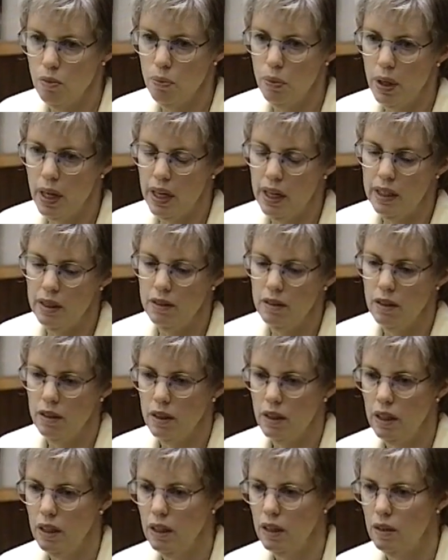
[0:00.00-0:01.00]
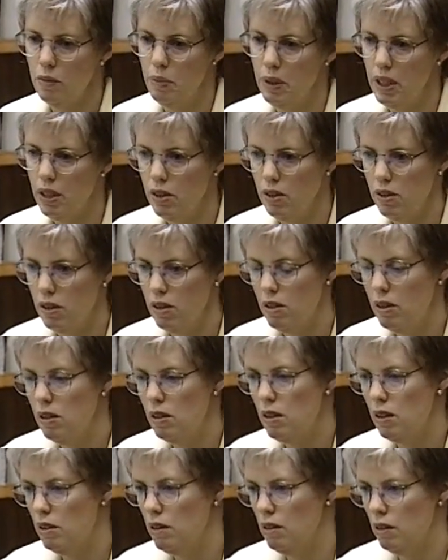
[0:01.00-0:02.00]
But again, because this
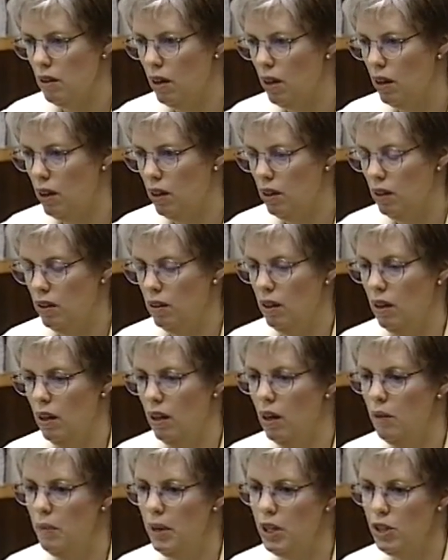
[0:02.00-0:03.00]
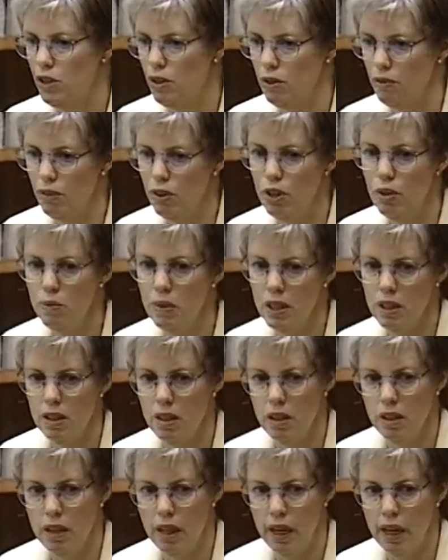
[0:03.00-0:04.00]
isn't a measure of human
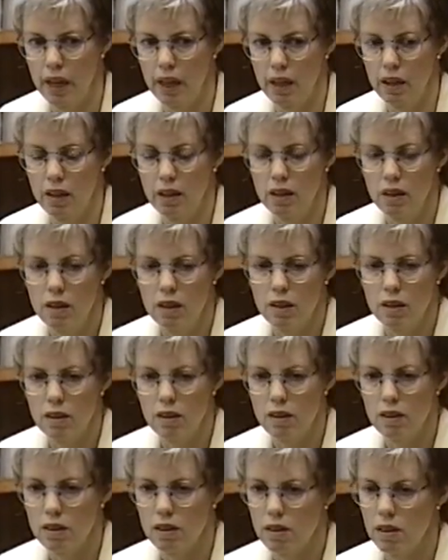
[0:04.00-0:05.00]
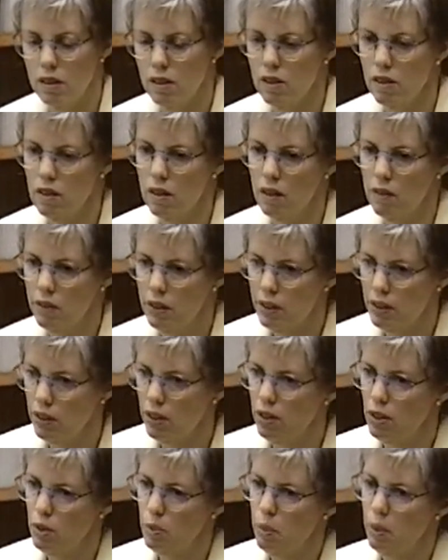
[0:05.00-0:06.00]
DNA, this isn't a very
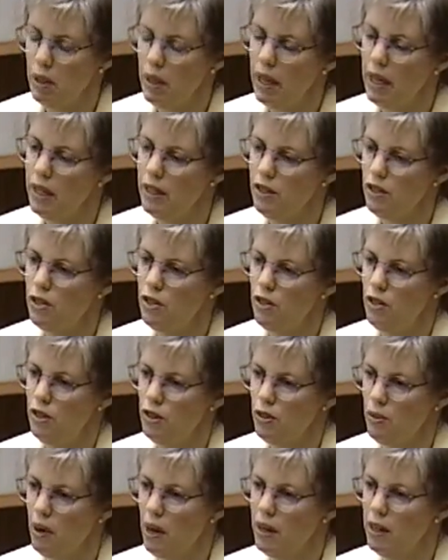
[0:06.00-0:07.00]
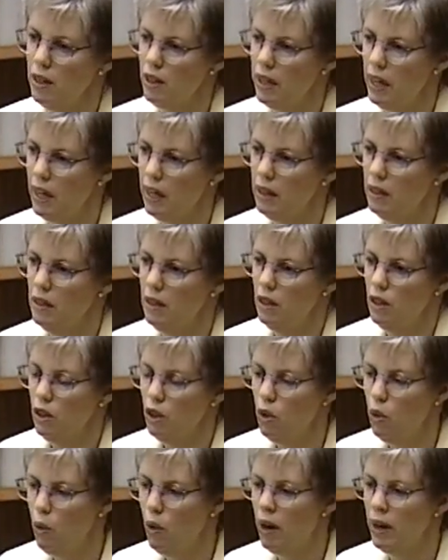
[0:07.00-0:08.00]
good place to try to get
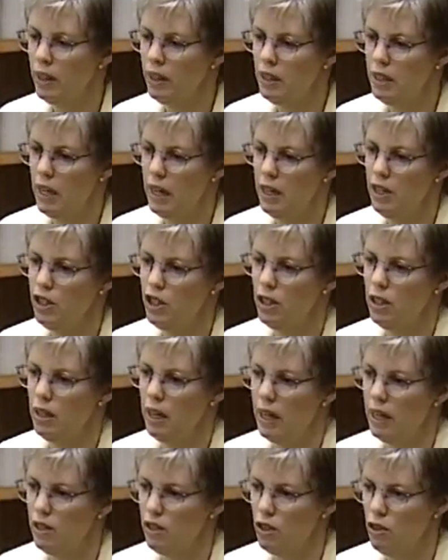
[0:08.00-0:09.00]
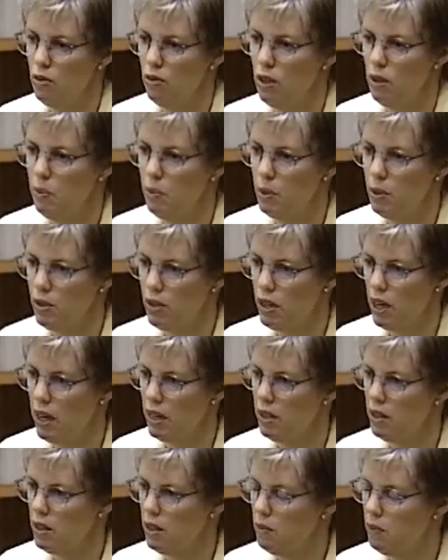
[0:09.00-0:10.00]
quantitation as to a
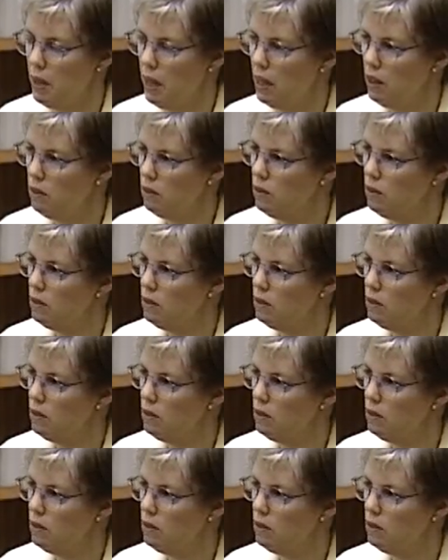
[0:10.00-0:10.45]
precise amount.